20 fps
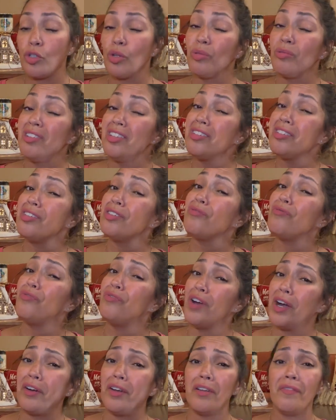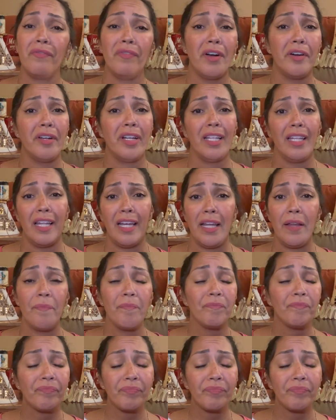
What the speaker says: So this is very, very light,